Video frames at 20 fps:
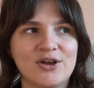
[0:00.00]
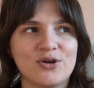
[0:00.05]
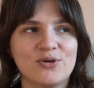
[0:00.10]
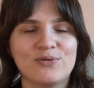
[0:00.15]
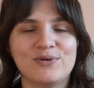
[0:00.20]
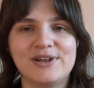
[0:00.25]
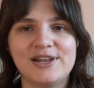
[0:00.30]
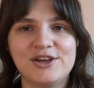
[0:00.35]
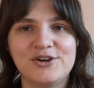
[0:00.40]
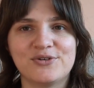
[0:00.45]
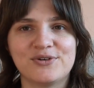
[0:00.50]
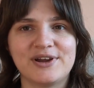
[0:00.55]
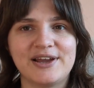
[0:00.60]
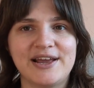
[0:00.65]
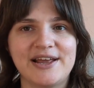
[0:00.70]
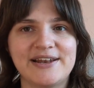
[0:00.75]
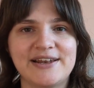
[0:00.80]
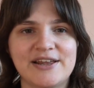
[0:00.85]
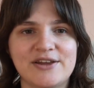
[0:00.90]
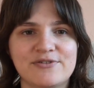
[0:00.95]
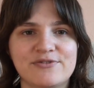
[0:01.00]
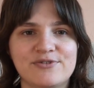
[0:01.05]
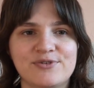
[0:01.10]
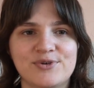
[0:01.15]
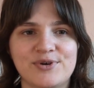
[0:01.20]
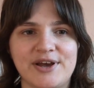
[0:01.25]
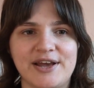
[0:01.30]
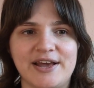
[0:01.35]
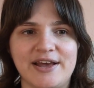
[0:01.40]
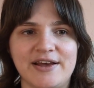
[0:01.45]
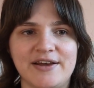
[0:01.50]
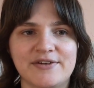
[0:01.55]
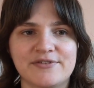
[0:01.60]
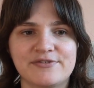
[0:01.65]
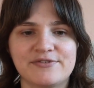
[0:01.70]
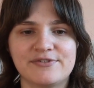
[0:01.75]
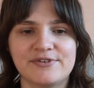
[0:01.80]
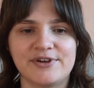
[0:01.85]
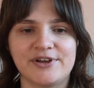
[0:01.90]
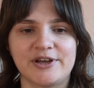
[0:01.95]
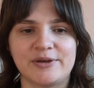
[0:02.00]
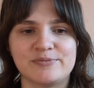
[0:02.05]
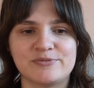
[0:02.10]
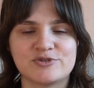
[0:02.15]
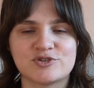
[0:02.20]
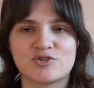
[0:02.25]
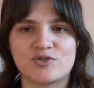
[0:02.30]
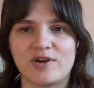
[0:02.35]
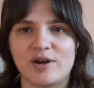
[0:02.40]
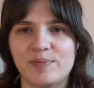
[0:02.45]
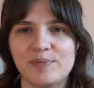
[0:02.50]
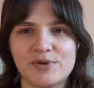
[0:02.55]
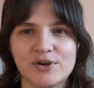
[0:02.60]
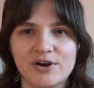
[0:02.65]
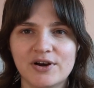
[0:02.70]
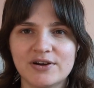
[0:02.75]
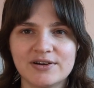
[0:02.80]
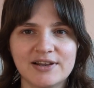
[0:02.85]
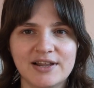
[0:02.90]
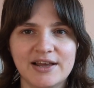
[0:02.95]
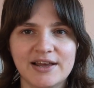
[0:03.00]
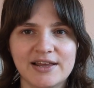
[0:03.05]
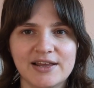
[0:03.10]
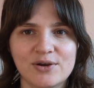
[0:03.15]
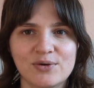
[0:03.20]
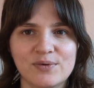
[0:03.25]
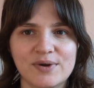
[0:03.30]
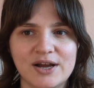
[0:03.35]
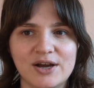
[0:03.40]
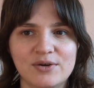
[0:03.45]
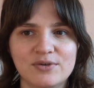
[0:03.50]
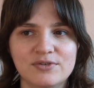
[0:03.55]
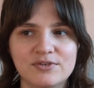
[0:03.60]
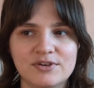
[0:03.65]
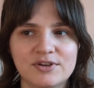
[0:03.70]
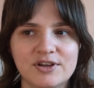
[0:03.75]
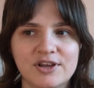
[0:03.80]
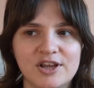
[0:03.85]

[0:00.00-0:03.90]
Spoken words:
really great if you have scrap yarn lying around,